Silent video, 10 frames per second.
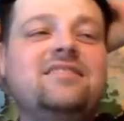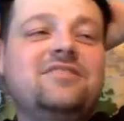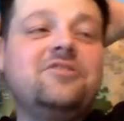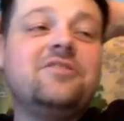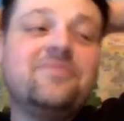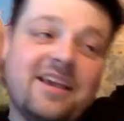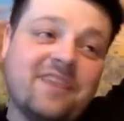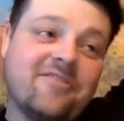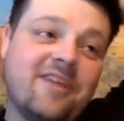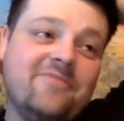You can make
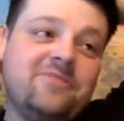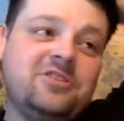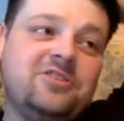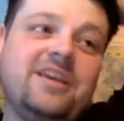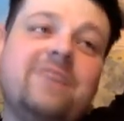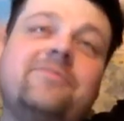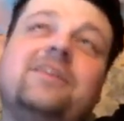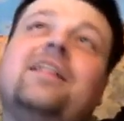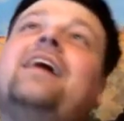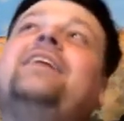it rain, but you can't
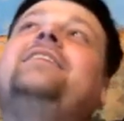be like,